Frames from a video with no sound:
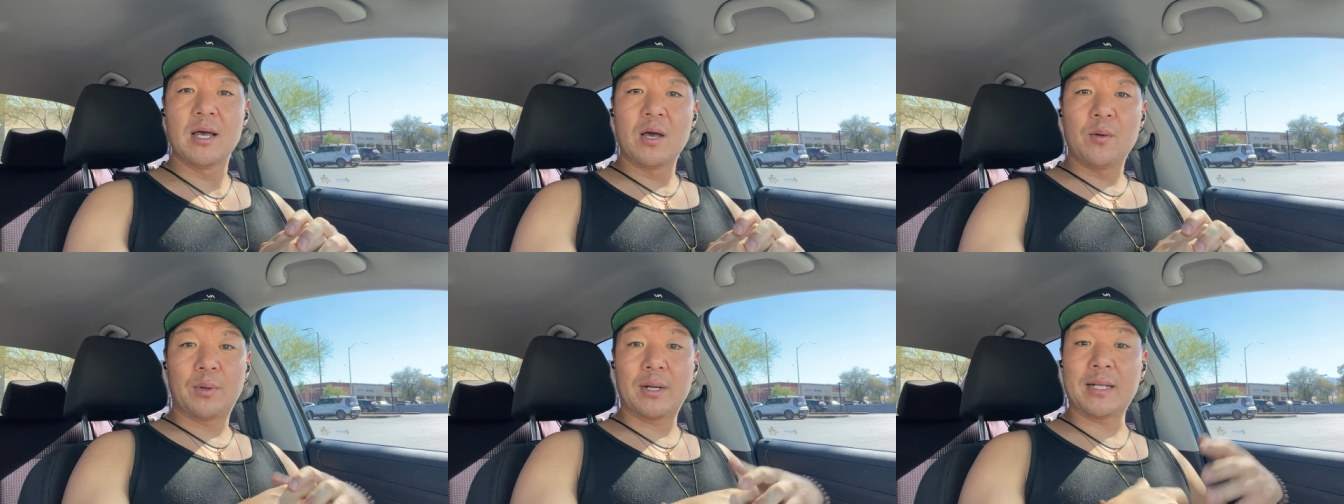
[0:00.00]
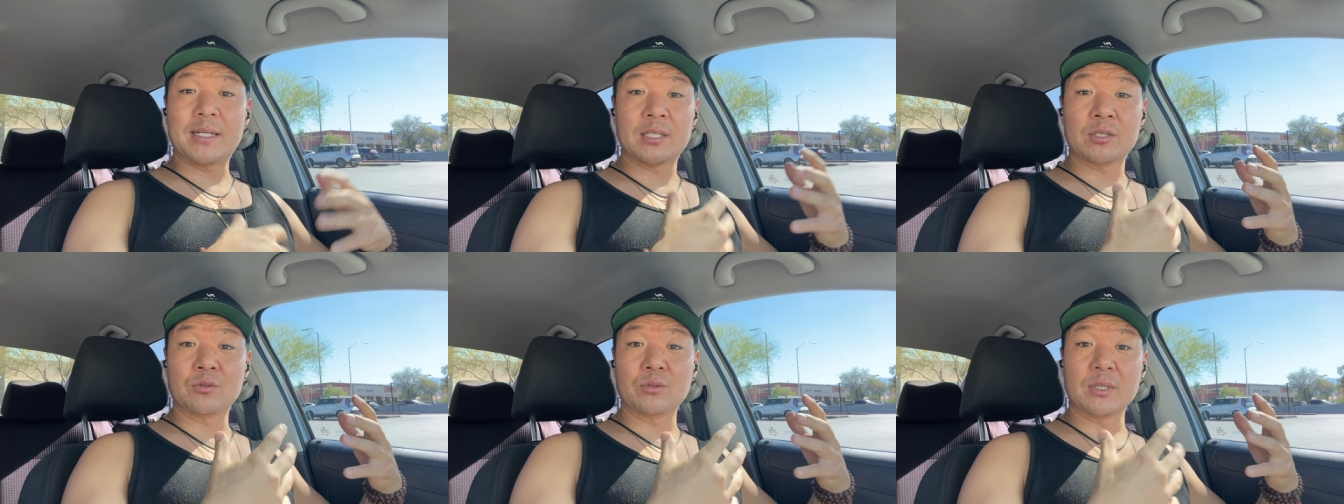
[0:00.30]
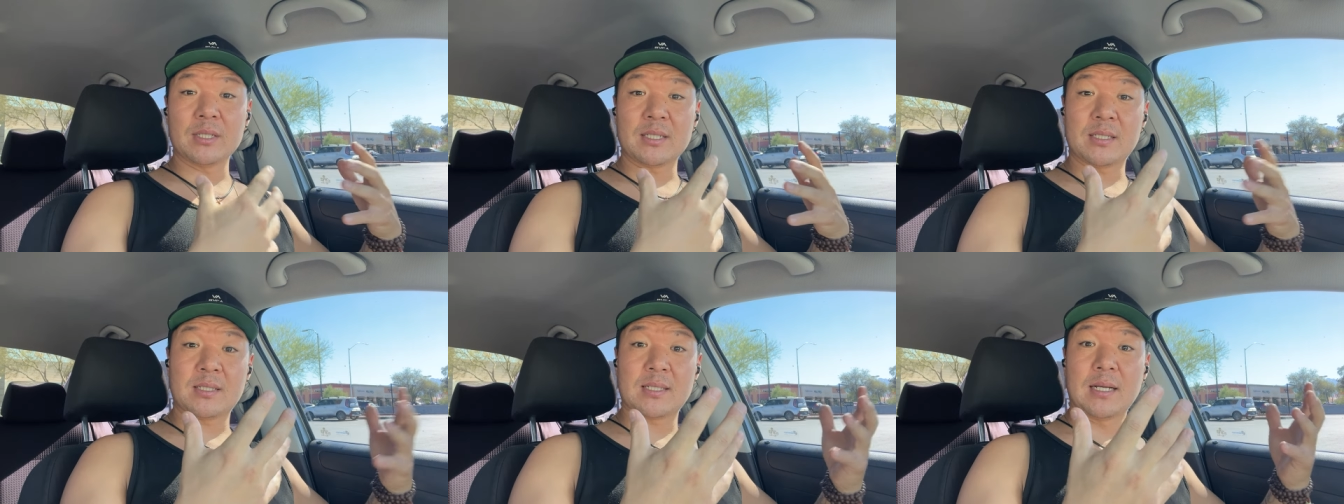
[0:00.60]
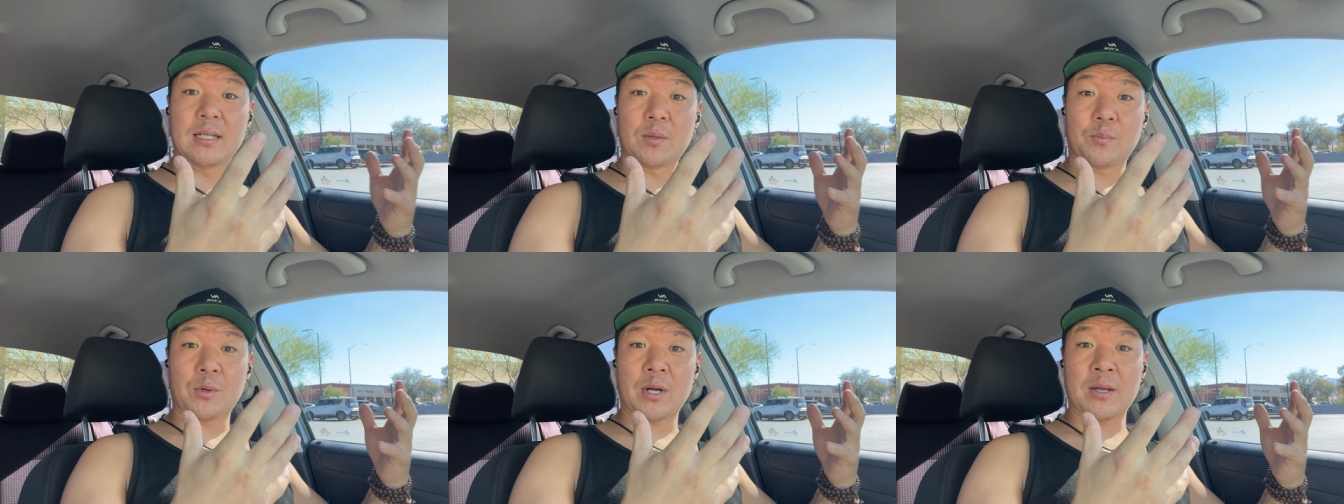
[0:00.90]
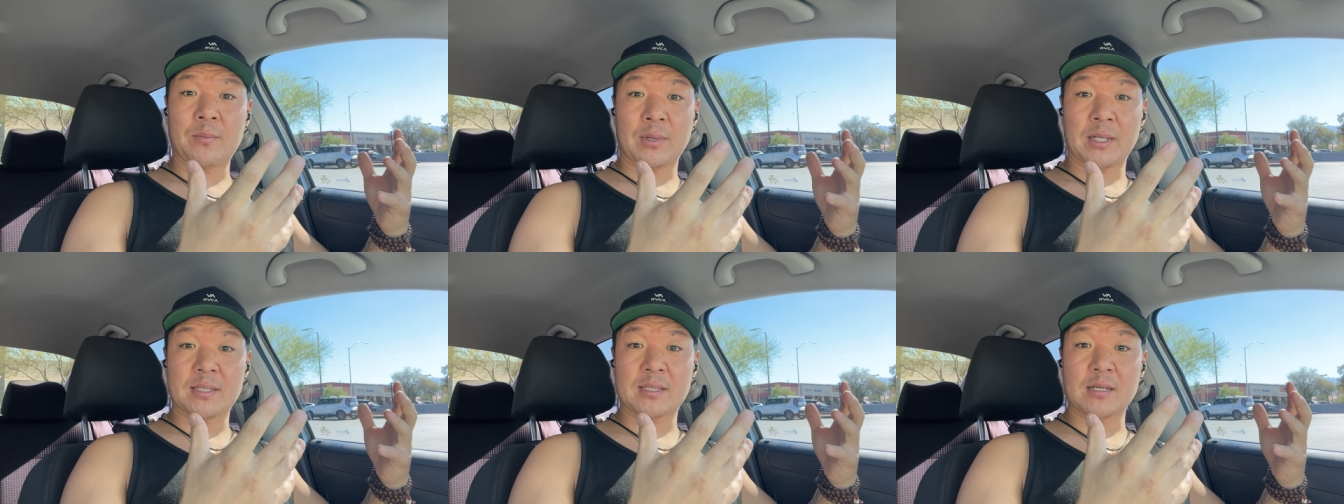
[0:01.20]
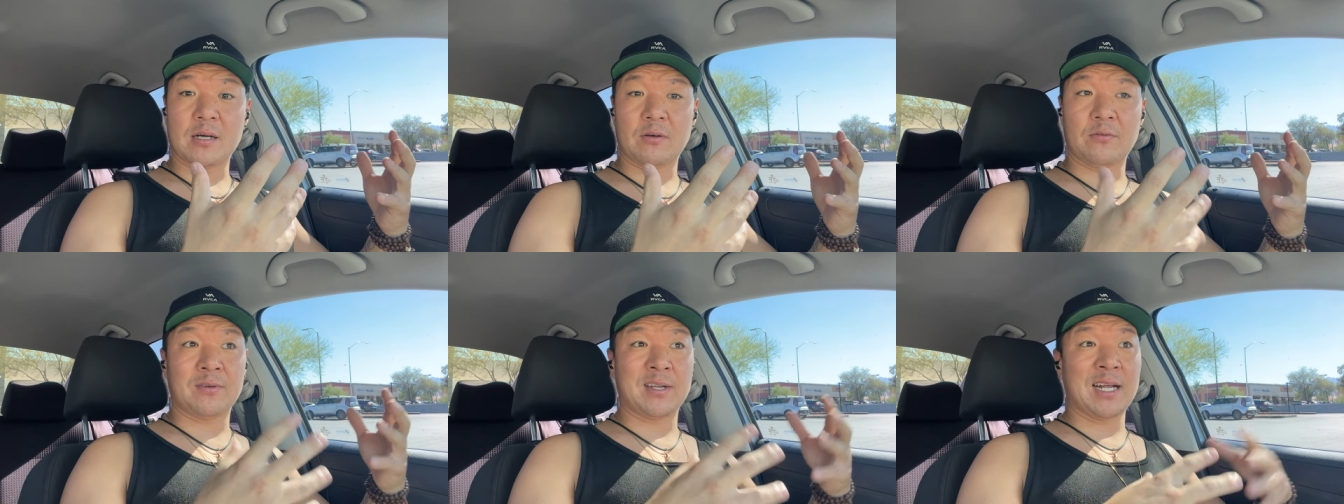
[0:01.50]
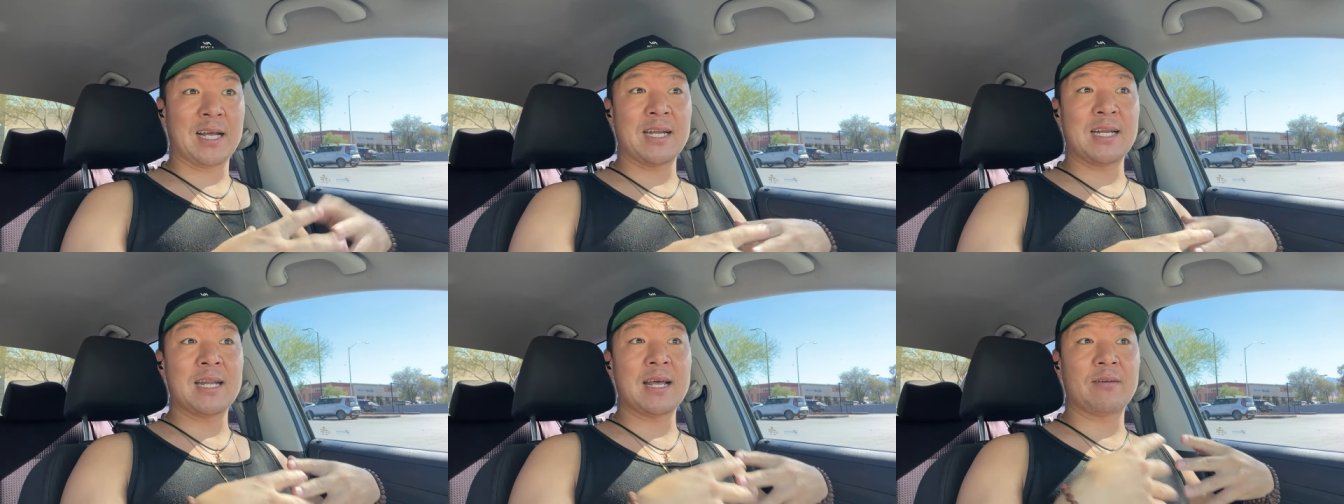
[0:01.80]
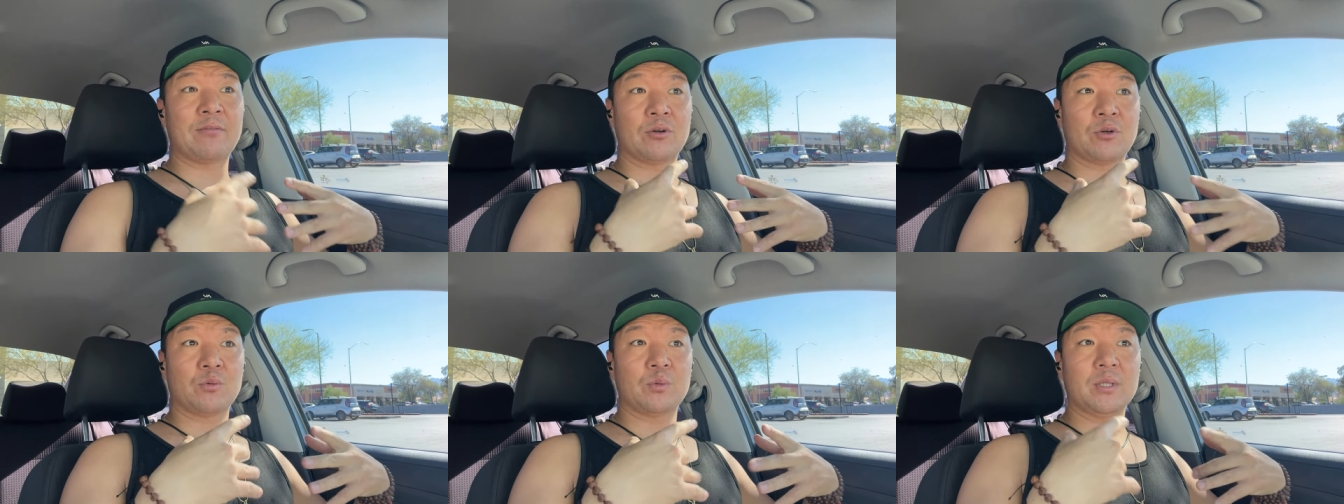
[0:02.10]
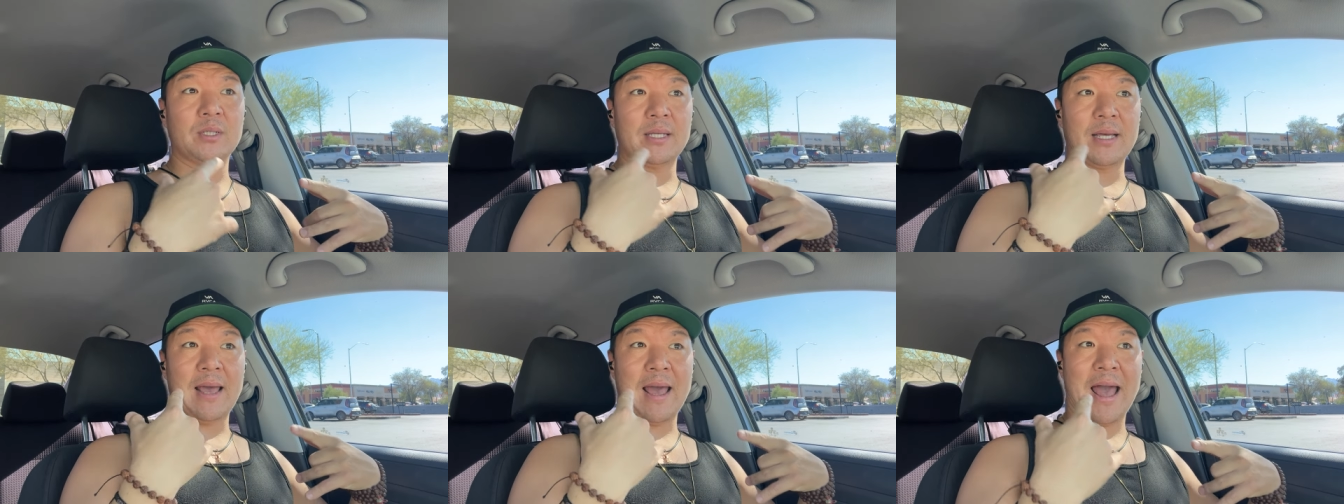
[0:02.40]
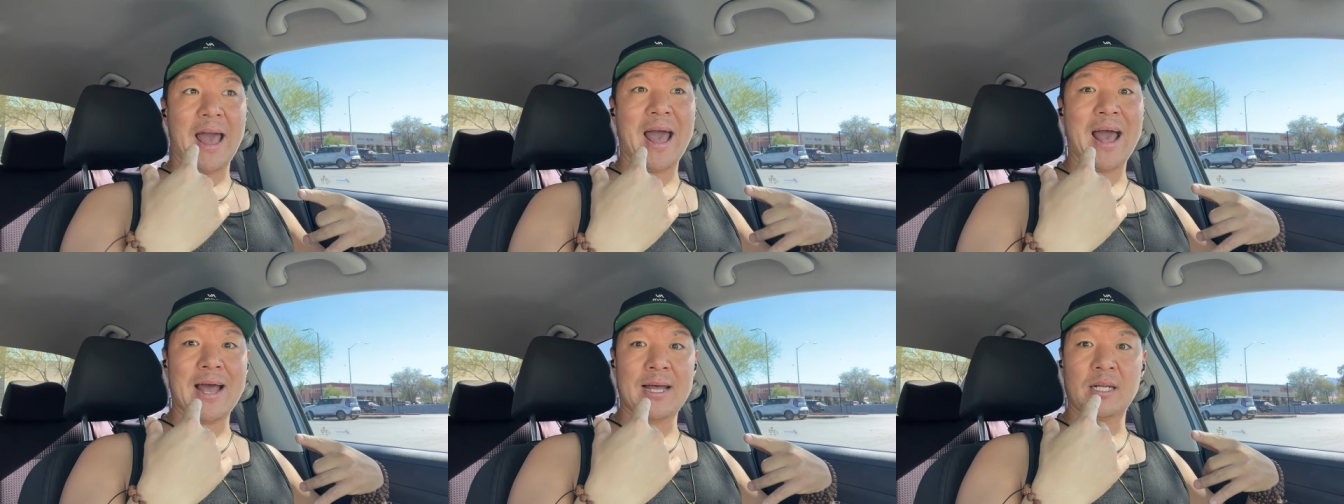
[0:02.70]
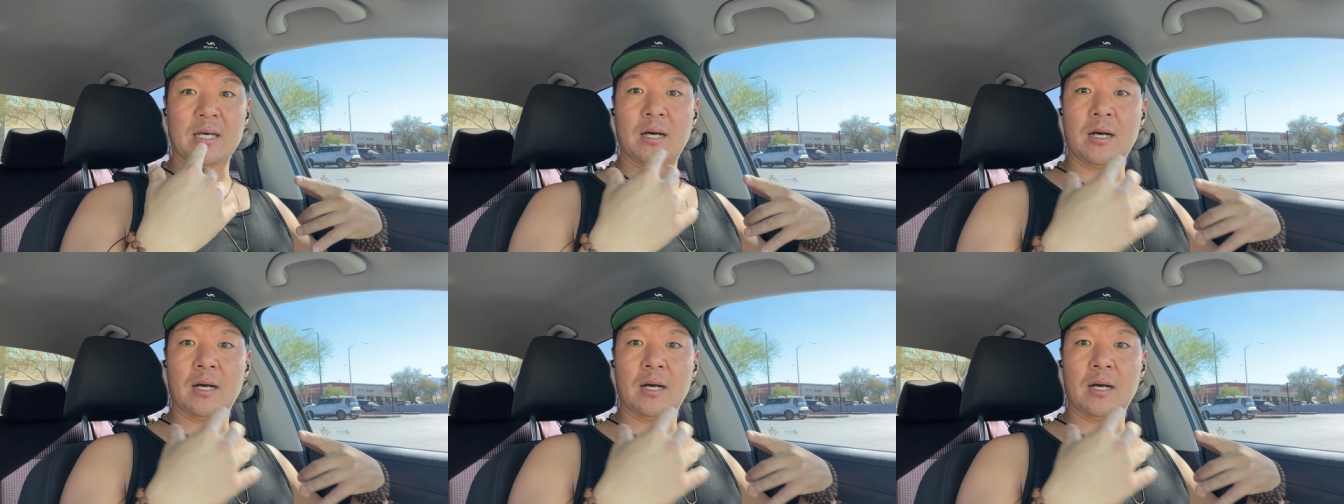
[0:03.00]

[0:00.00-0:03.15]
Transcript: But I didn't really celebrate myself and I never really had